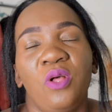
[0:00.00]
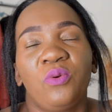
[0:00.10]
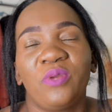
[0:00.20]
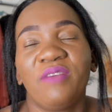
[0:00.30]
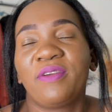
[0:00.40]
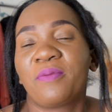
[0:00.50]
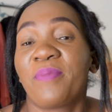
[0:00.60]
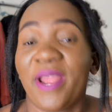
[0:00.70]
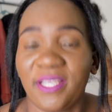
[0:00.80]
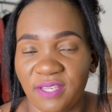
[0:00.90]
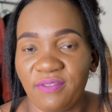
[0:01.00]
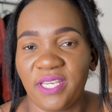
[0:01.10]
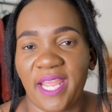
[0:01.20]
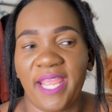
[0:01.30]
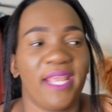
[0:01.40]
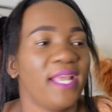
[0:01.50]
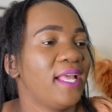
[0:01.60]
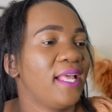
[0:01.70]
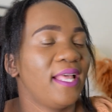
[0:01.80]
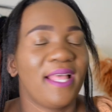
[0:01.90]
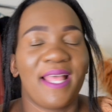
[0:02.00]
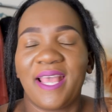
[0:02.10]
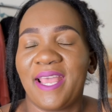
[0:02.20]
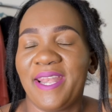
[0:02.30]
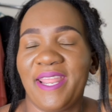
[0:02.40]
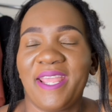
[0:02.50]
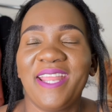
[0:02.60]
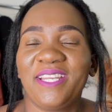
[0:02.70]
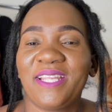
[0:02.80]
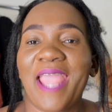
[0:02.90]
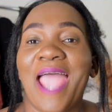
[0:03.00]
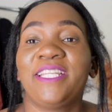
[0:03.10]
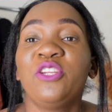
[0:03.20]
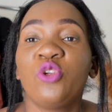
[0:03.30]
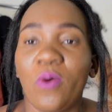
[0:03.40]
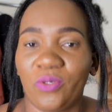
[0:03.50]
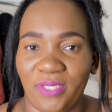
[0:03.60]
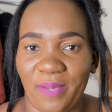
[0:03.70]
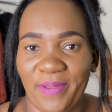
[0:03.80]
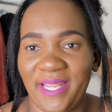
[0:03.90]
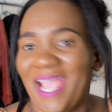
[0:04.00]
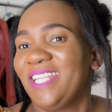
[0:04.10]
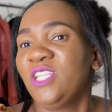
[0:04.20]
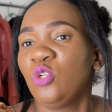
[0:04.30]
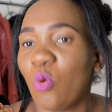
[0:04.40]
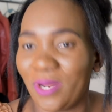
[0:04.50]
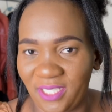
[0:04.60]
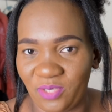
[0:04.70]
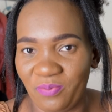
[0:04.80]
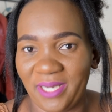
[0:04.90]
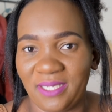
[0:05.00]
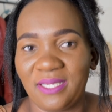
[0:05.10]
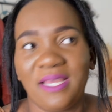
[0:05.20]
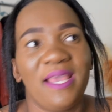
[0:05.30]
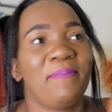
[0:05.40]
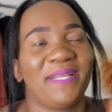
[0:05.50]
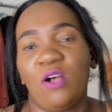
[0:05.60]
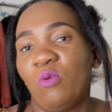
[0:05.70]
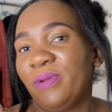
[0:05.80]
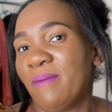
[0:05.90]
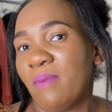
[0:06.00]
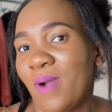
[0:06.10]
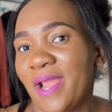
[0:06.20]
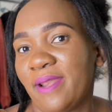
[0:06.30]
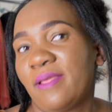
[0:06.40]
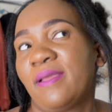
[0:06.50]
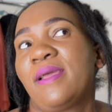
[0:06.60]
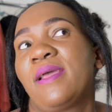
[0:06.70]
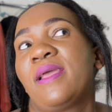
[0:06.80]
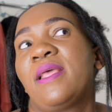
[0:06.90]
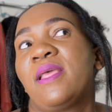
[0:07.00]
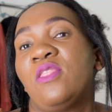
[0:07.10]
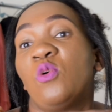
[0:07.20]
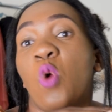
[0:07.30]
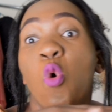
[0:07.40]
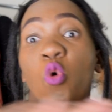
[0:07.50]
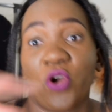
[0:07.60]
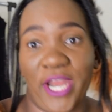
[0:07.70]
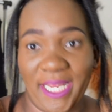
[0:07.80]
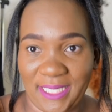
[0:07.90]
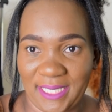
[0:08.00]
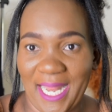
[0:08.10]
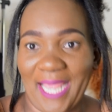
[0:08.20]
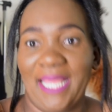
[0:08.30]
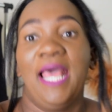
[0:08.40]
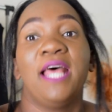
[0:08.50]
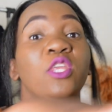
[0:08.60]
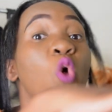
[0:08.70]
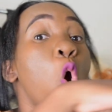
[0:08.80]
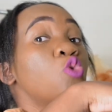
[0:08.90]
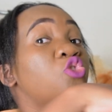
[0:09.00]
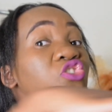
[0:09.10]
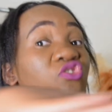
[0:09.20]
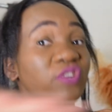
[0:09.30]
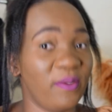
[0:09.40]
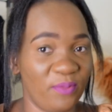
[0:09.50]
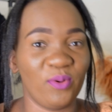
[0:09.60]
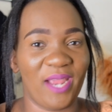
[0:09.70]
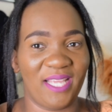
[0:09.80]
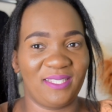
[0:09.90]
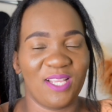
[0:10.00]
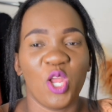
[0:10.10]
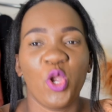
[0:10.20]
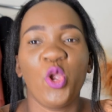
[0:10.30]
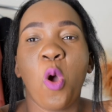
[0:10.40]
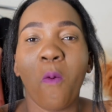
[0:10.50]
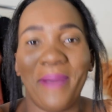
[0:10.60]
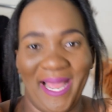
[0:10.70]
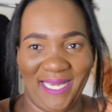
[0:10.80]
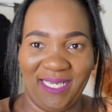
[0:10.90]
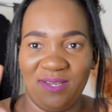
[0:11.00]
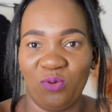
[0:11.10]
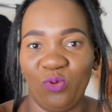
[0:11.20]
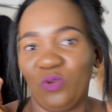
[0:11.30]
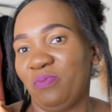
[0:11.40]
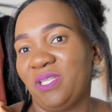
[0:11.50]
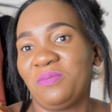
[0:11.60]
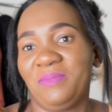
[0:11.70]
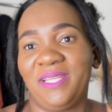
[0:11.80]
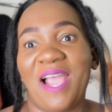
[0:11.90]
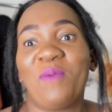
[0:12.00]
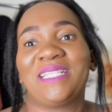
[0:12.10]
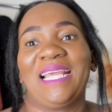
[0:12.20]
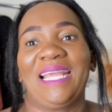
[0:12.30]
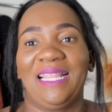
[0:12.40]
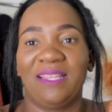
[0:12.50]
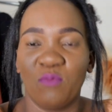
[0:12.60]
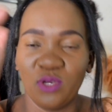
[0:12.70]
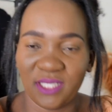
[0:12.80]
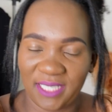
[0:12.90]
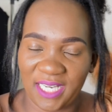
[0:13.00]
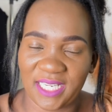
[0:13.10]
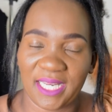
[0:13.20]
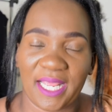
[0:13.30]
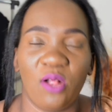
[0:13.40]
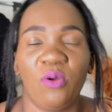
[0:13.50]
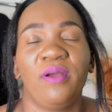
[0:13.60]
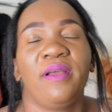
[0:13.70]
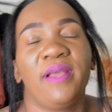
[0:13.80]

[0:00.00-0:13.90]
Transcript: would have a prize giving day. And I didn't know what was happening. I didn't know what it meant, but I'll be number one the whole grades, like the whole stream, you guys. Nobody would beat me. I was like the most intelligent girl